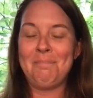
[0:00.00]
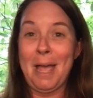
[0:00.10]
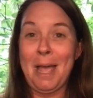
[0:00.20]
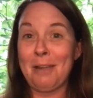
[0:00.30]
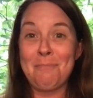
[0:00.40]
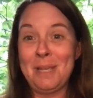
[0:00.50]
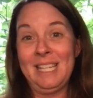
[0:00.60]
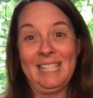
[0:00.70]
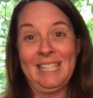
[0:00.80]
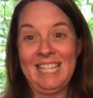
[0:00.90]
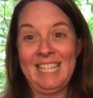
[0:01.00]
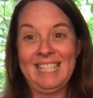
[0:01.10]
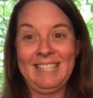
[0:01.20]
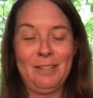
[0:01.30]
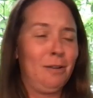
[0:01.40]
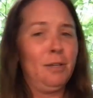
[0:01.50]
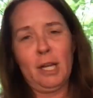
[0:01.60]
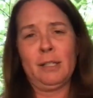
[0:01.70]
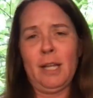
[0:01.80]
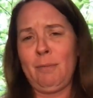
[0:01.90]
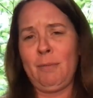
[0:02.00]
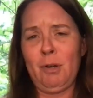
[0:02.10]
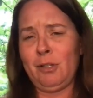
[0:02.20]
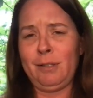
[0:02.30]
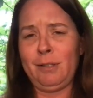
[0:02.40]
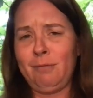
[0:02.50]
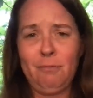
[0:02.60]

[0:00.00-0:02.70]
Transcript: bag of pea seeds, you know, next time you're just